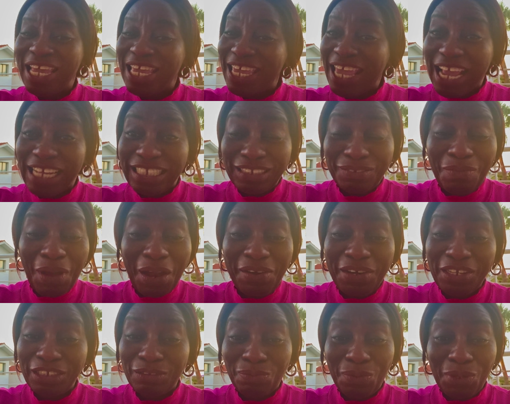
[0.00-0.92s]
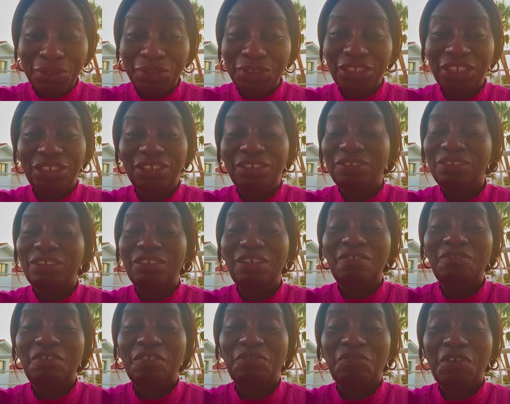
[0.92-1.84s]
Yes, Margaret Spells
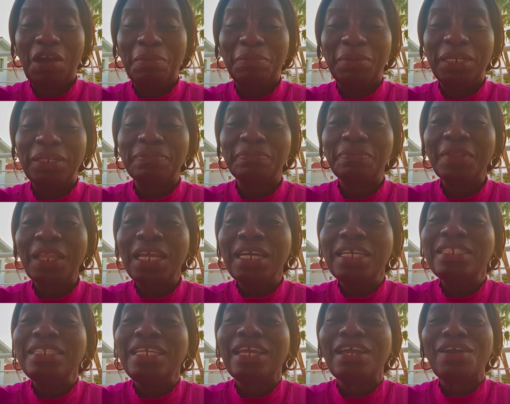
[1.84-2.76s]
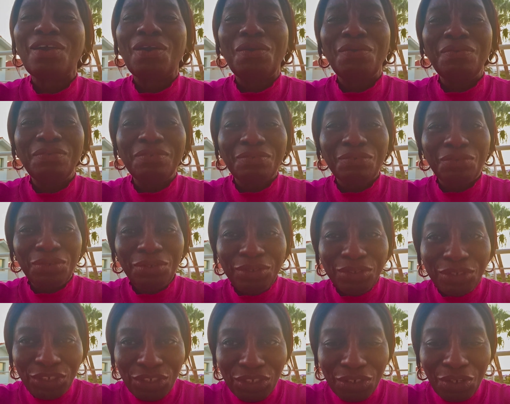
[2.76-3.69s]
TV family, the
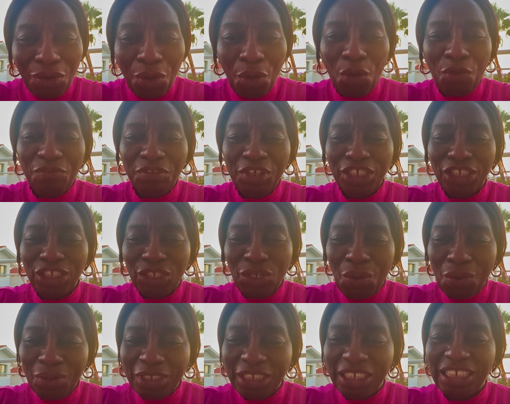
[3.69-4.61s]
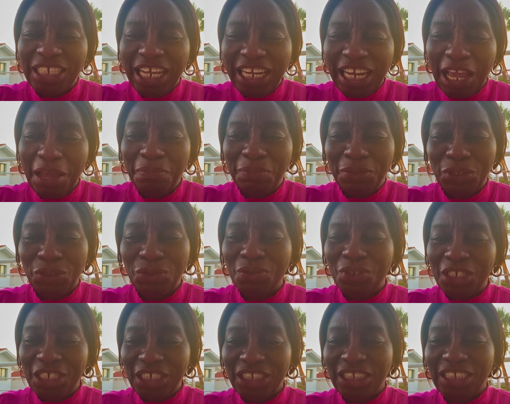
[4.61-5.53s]
conclusion of this God Said
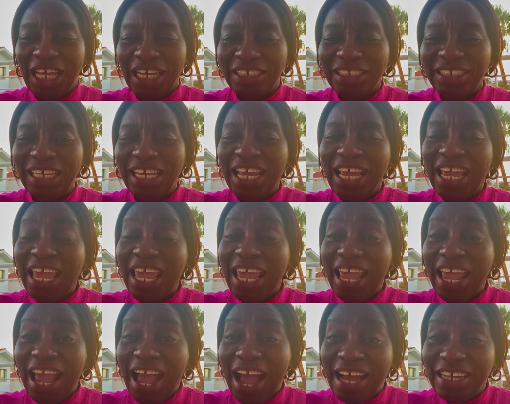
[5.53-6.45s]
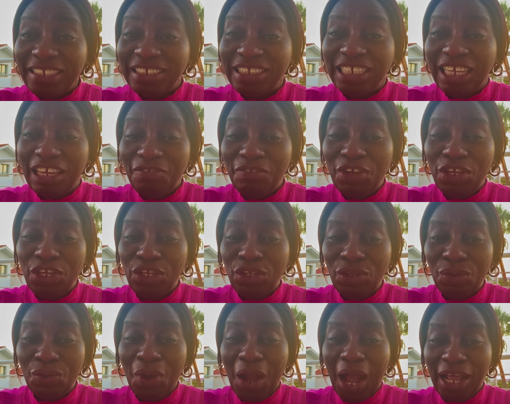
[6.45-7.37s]
episode is that He has given
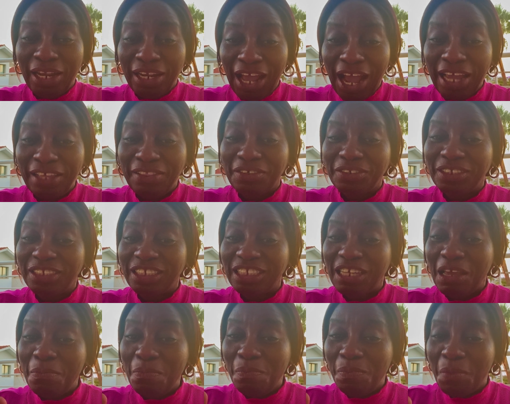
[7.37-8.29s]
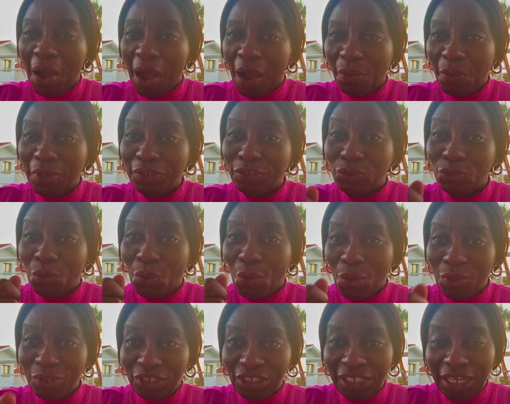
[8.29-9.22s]
you and I the same power to
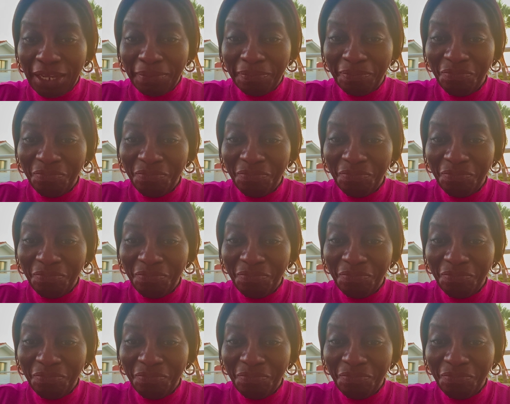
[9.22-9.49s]
utter,